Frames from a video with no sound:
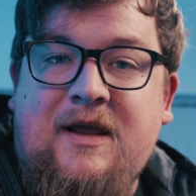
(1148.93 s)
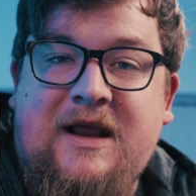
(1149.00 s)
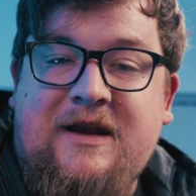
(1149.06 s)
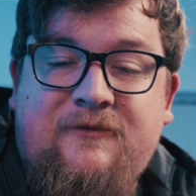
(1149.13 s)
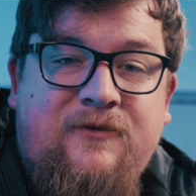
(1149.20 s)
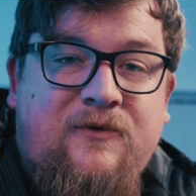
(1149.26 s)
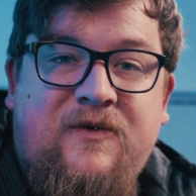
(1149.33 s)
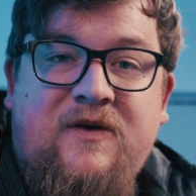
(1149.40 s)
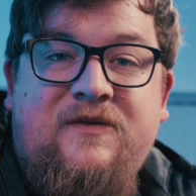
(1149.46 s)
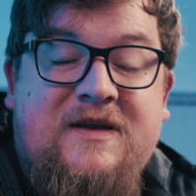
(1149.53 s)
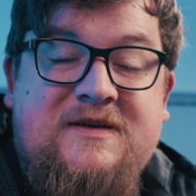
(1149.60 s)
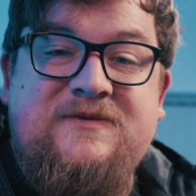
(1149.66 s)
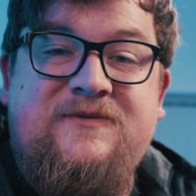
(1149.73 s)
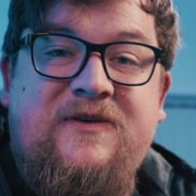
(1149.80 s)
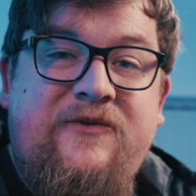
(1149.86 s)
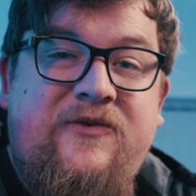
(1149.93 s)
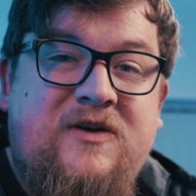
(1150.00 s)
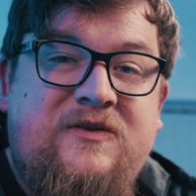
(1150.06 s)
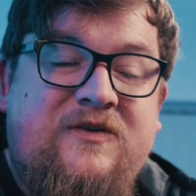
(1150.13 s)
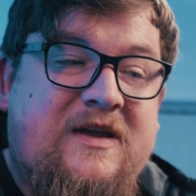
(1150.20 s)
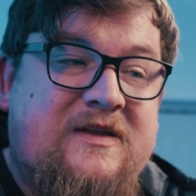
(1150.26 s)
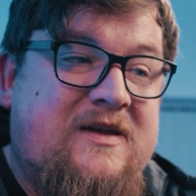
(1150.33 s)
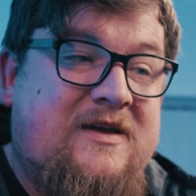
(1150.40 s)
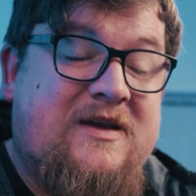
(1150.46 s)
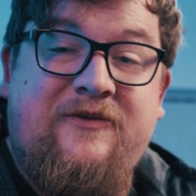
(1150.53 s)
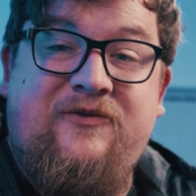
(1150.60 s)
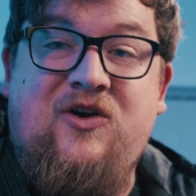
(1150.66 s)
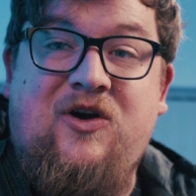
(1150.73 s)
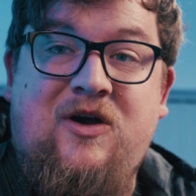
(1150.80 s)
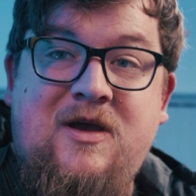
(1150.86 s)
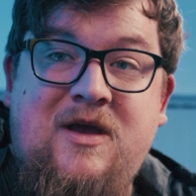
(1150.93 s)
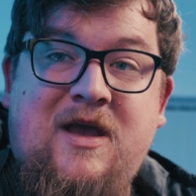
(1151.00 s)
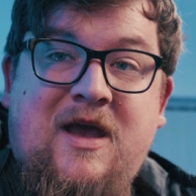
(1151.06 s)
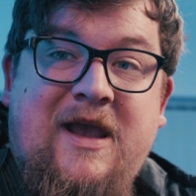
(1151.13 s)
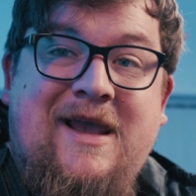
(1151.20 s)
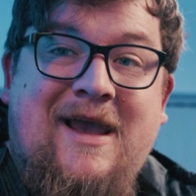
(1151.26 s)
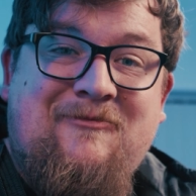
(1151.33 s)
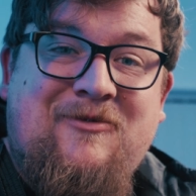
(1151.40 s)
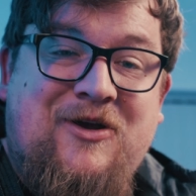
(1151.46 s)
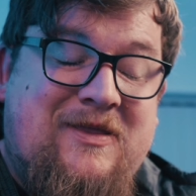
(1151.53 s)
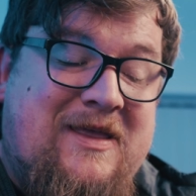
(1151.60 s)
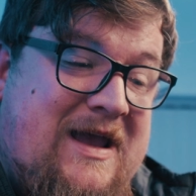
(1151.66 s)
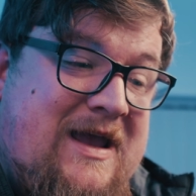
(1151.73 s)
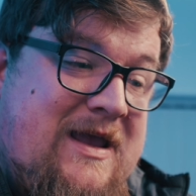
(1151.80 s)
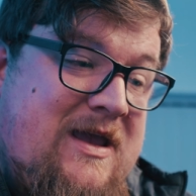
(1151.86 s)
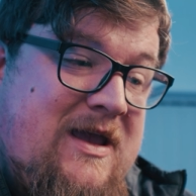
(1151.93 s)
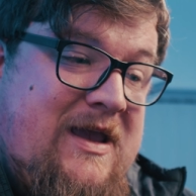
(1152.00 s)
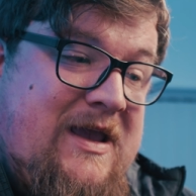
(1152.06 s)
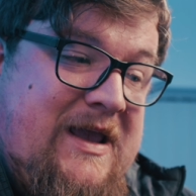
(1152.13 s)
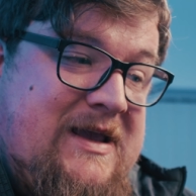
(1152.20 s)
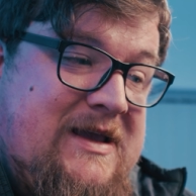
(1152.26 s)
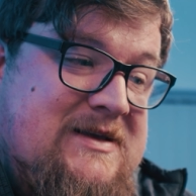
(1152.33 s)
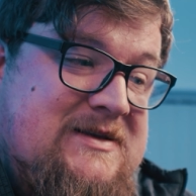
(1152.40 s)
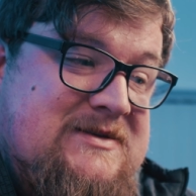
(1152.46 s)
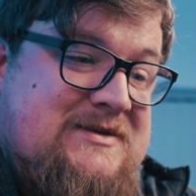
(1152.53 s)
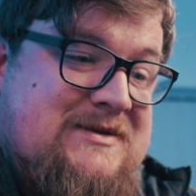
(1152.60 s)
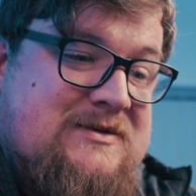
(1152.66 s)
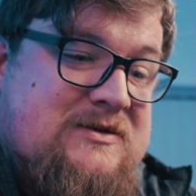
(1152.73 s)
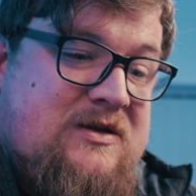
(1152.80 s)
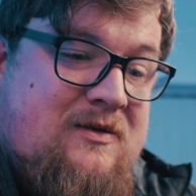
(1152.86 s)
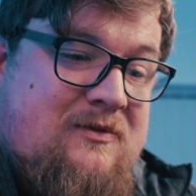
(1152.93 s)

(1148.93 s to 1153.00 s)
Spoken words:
And for $5,500, I think I've got a camera that is